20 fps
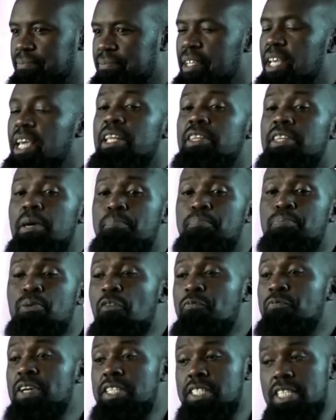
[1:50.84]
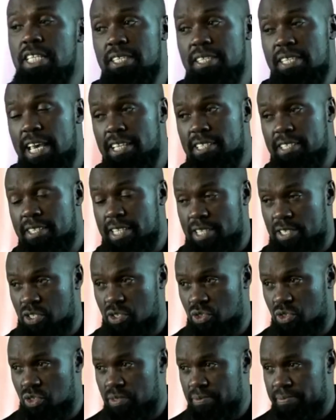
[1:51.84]
The prophecy says this.
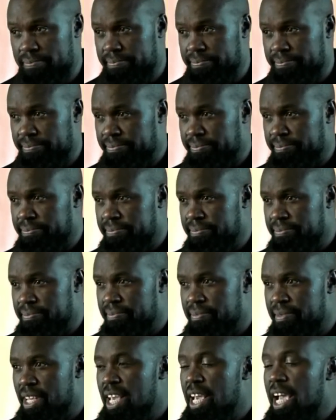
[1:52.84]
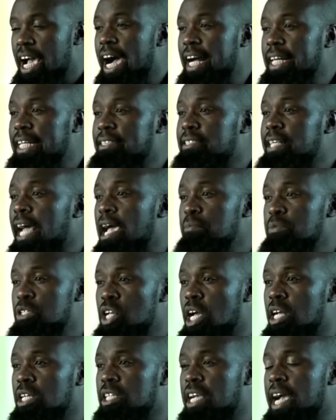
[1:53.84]
And a time shall
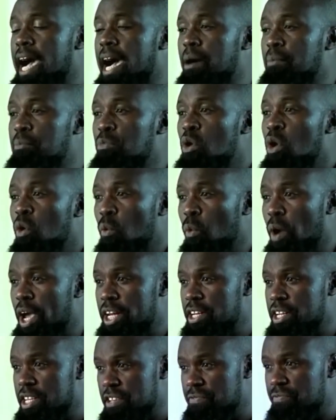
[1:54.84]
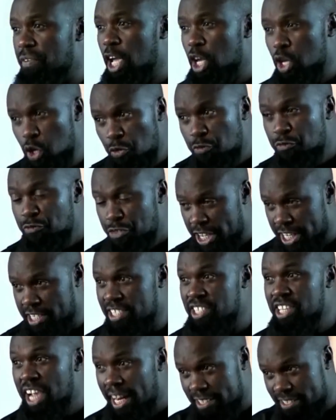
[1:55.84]
come when river Euphrates
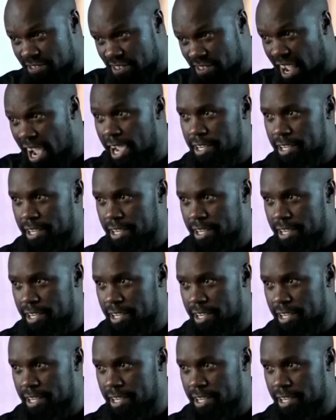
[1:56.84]
shall dry.